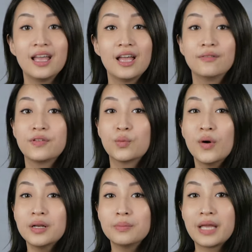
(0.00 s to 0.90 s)
If you
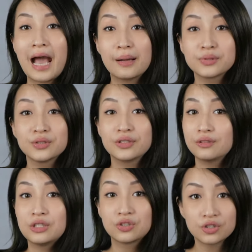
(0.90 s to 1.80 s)
want to be
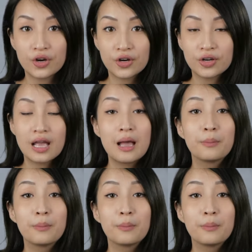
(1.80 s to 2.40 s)
absolutely sure,